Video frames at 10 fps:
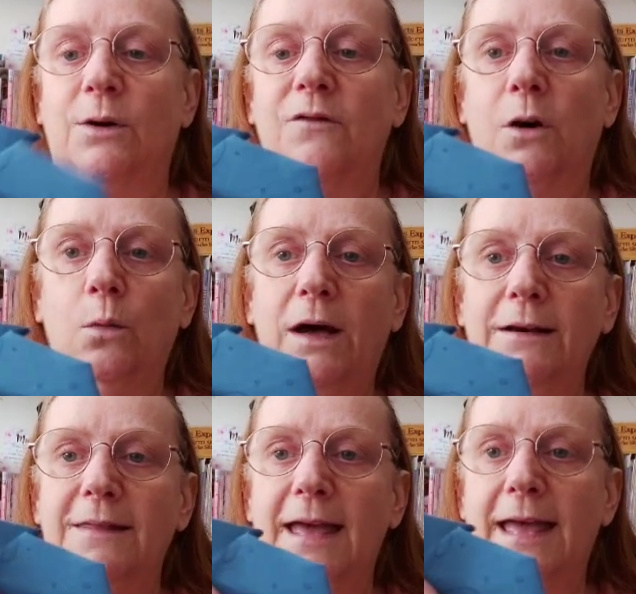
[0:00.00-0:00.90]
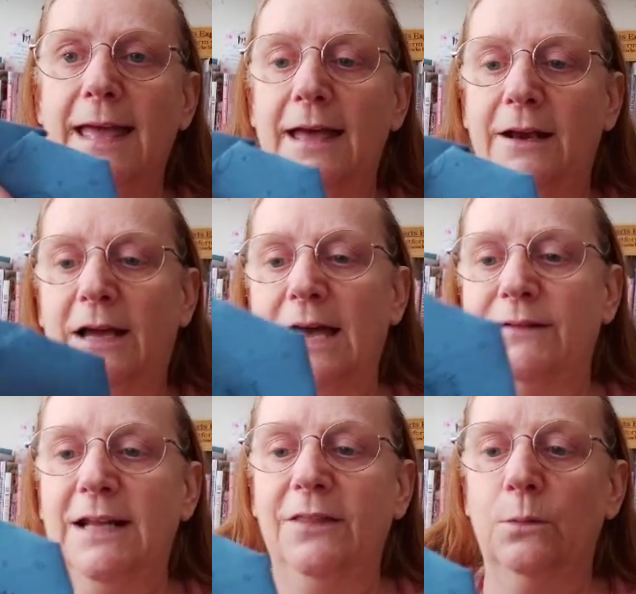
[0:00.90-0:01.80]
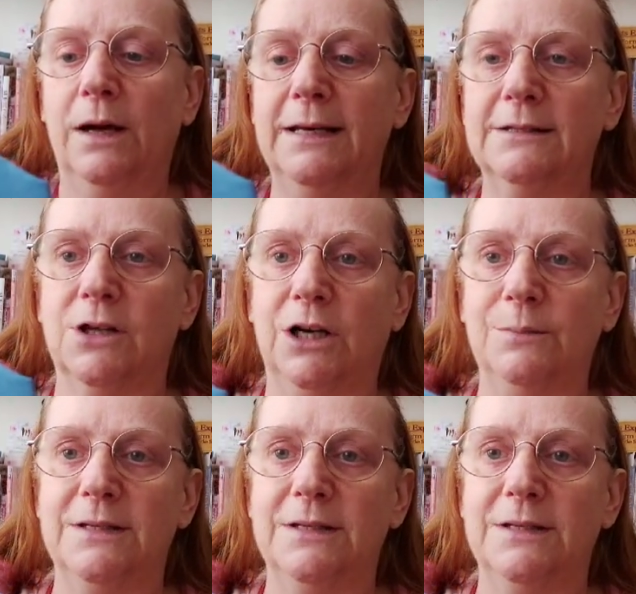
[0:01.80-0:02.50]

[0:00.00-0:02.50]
So I've got one there, and I have another one